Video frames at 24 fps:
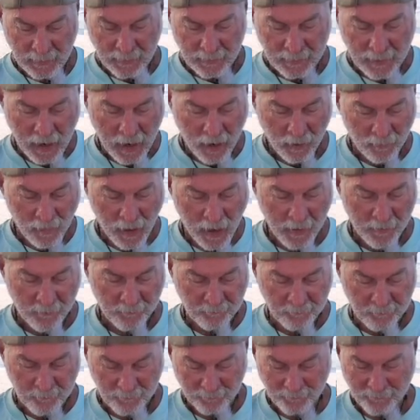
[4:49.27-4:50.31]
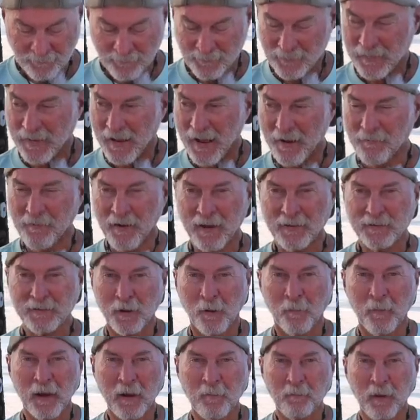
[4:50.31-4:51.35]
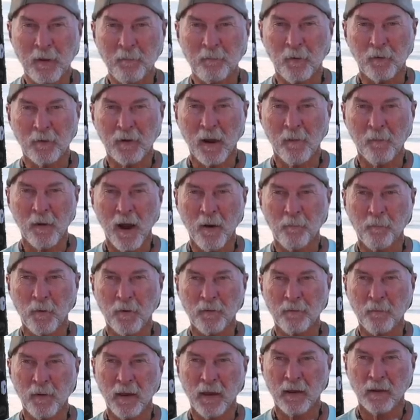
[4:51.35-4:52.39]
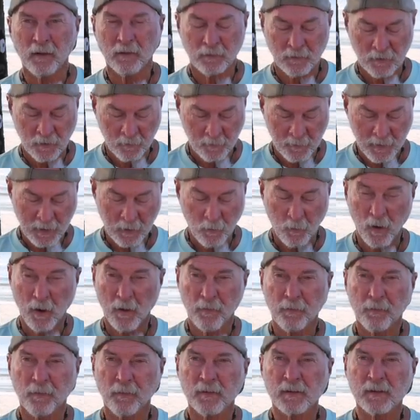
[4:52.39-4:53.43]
Now I've had so many people come up to me with